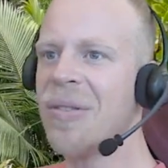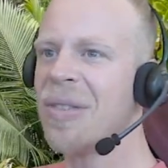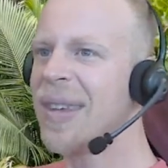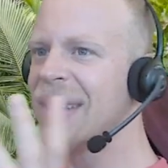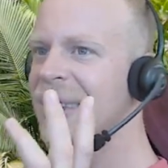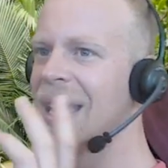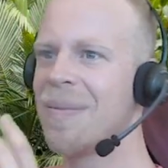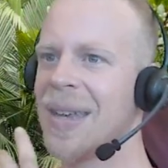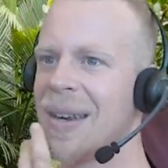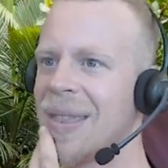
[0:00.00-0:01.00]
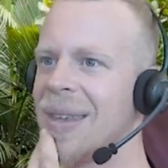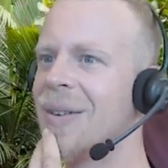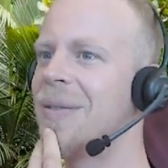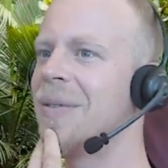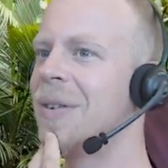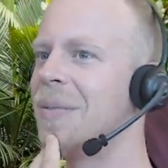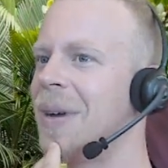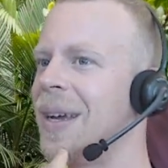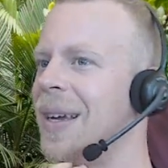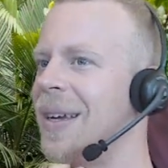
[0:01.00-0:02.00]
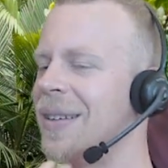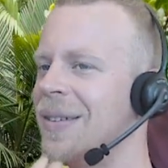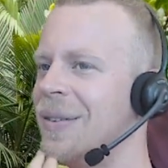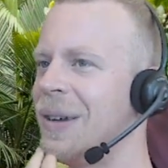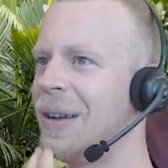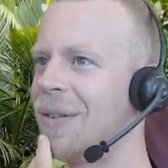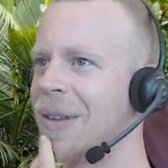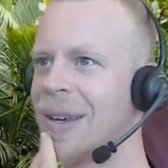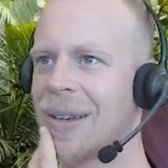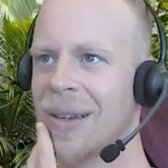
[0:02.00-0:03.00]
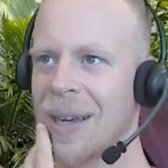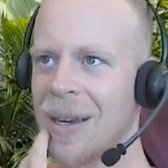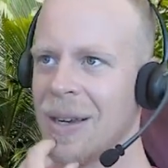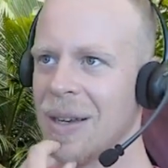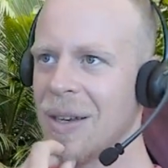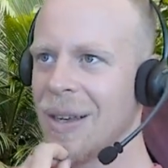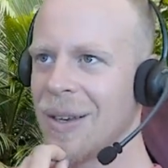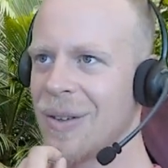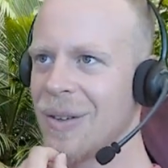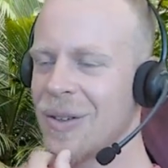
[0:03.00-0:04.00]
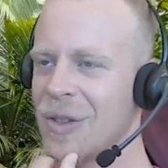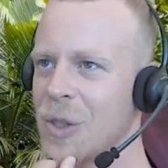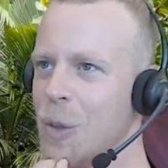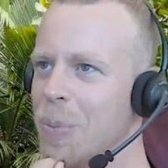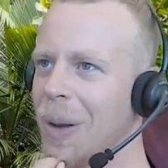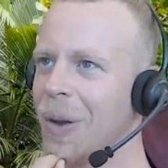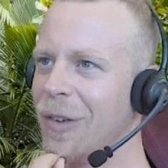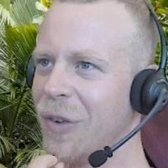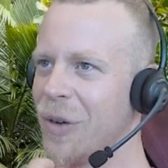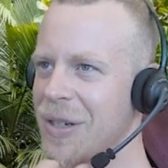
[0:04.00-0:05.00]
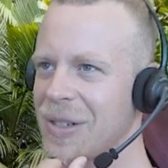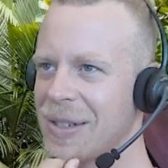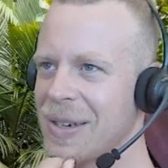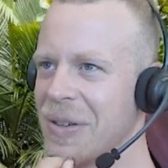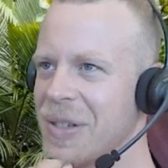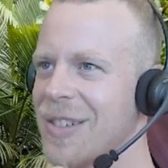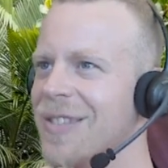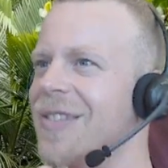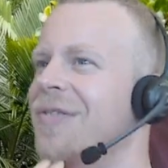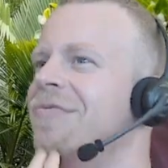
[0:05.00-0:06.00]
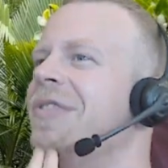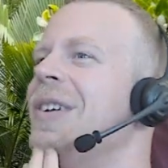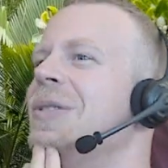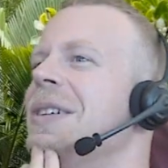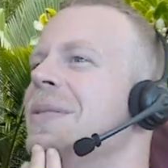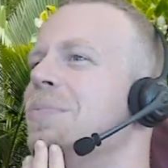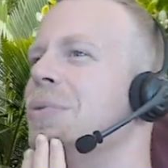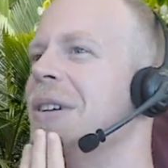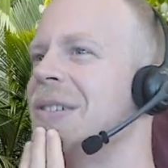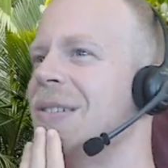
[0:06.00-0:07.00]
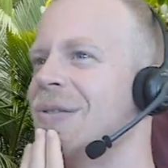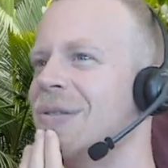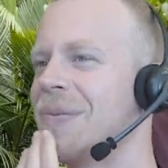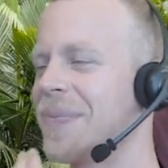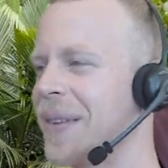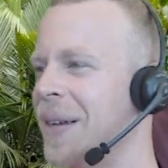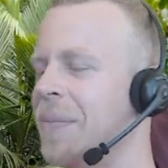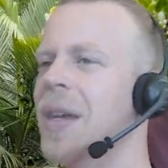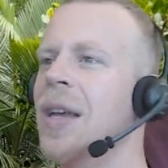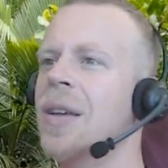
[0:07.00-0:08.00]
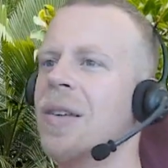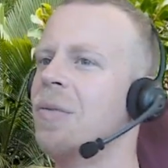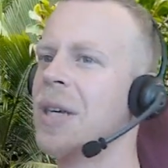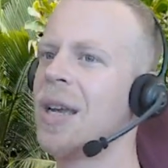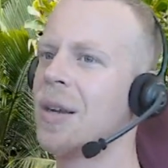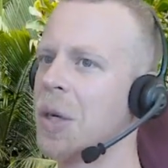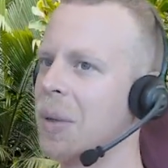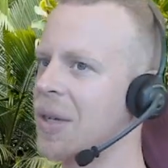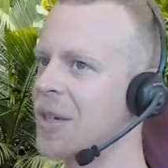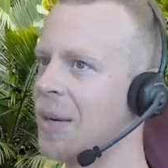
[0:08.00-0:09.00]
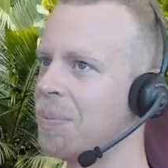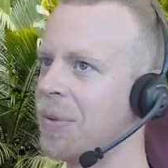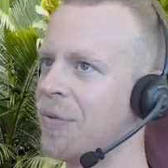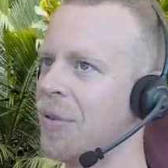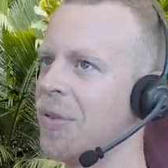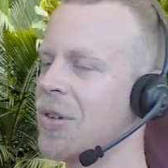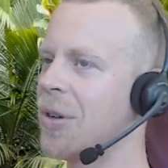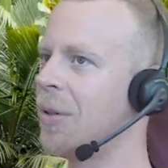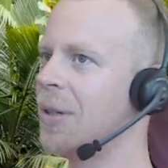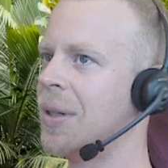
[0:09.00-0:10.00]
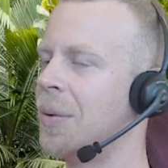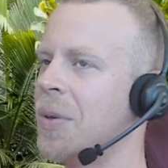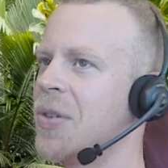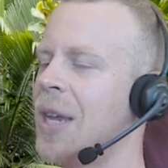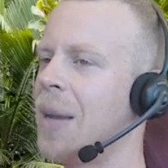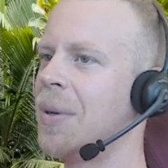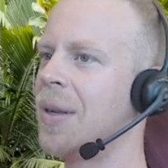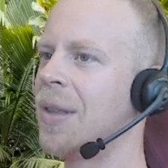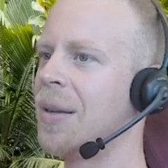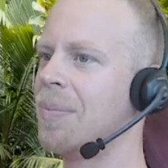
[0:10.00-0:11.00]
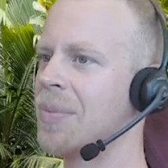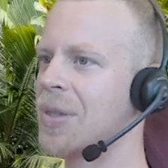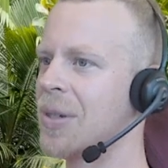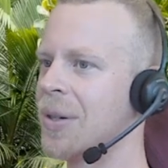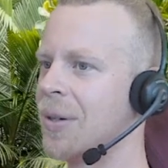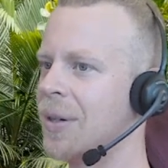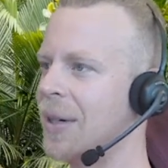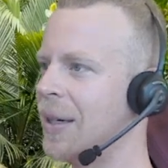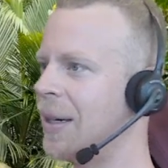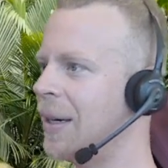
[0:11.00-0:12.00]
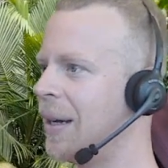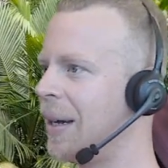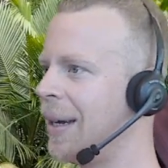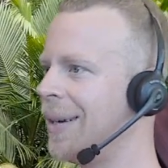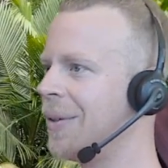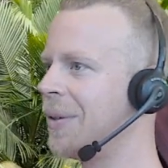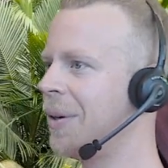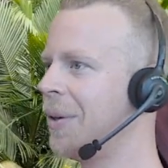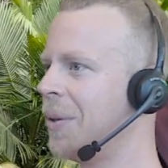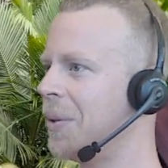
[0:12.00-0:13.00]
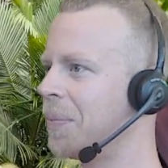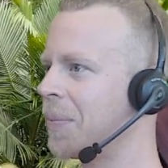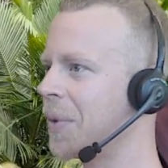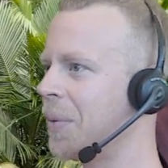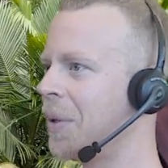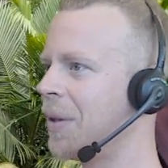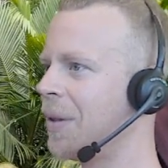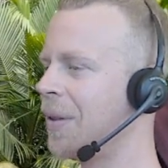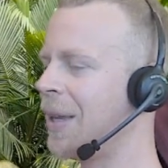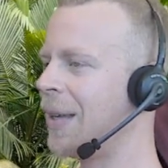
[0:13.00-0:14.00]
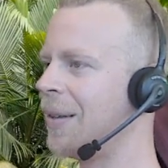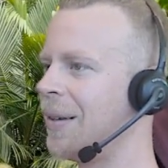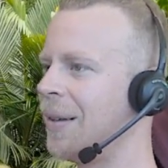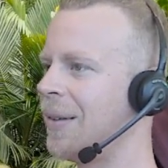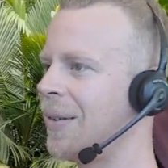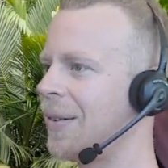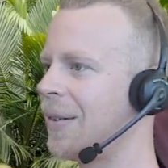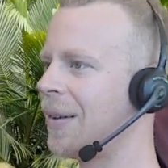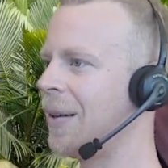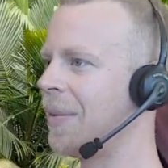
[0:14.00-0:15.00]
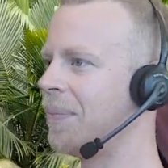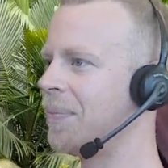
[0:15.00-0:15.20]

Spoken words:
don't think it can be anything on my end. You have like a super low voice. Sounds very impressive. We had a quick chat before the show. It wasn't happening then, so I don't know what that is